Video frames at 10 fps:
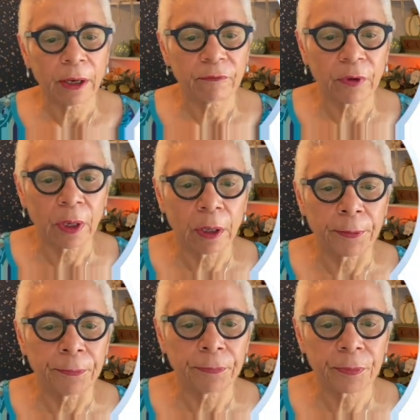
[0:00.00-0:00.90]
have
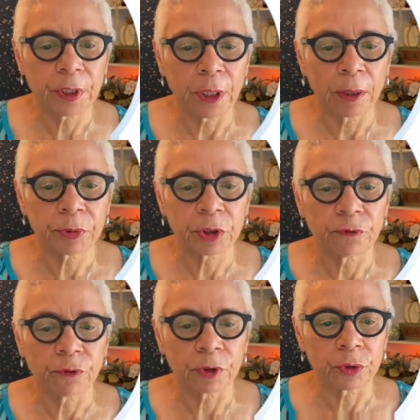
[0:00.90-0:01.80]
the
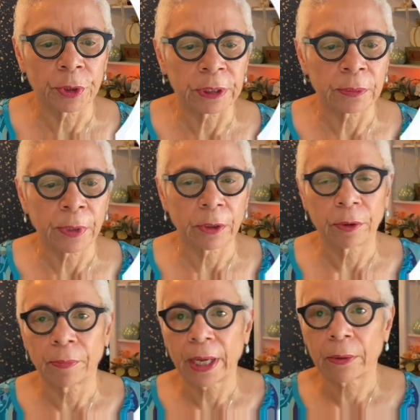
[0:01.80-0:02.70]
option for a
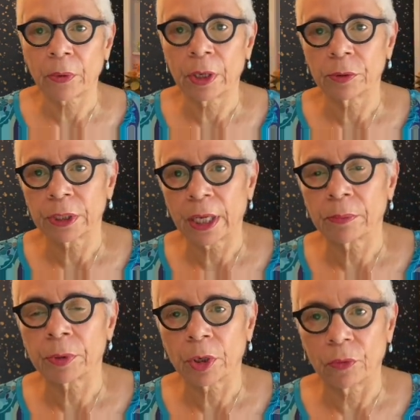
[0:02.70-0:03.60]
transparent background
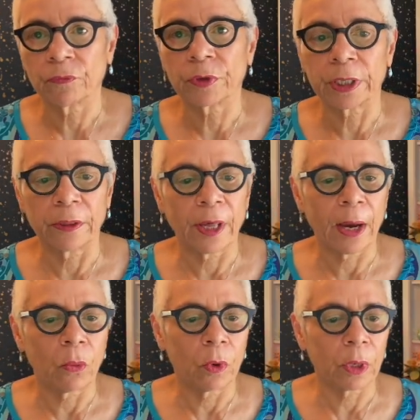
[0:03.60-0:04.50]
yet, but hopefully
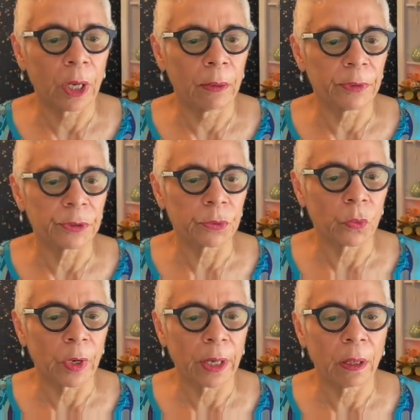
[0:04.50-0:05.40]
that will come as
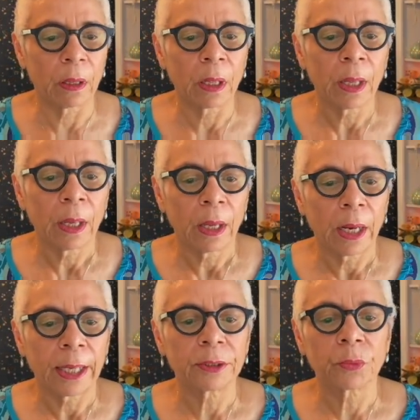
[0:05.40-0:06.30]
well
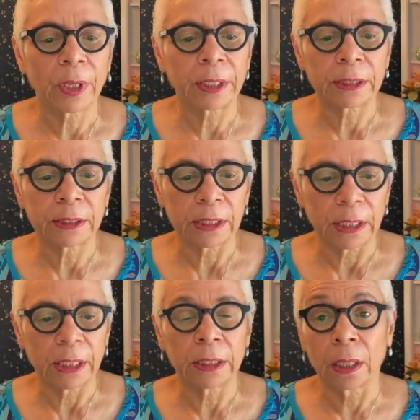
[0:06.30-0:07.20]
as
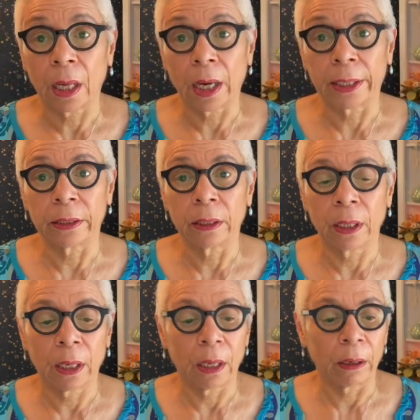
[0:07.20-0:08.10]
the inline
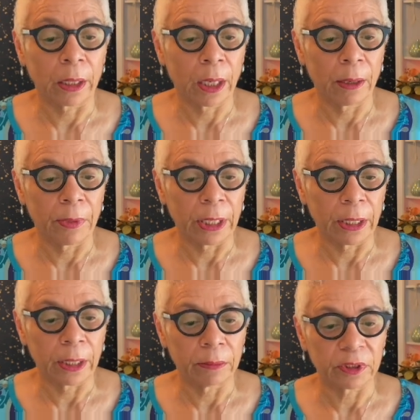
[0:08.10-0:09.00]
are
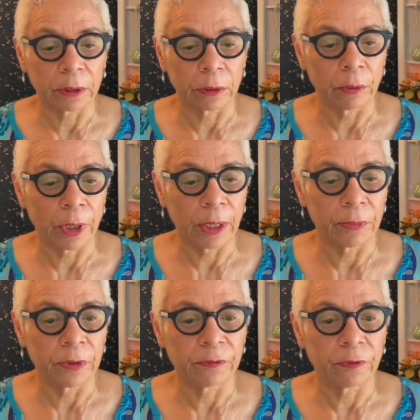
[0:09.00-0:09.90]
coming. And I'm just going to
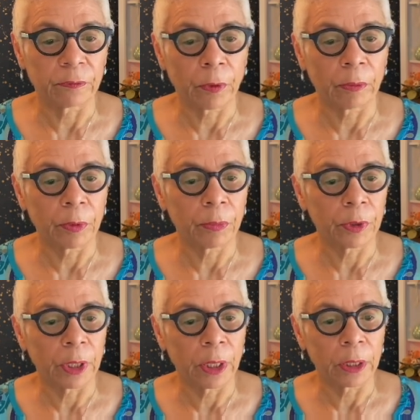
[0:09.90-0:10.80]
grab this. That's probably
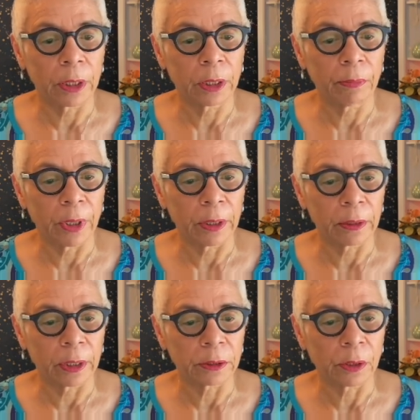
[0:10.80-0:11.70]
pretty ugly,
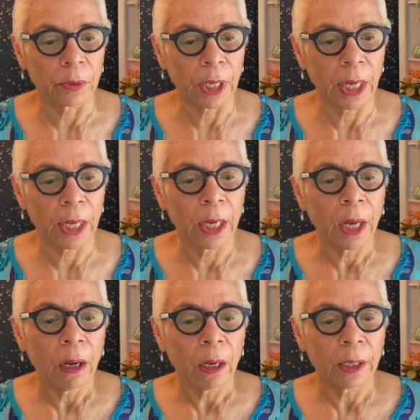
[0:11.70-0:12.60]
but that's okay.
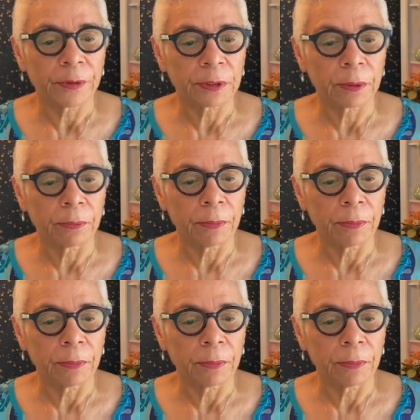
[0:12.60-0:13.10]
On the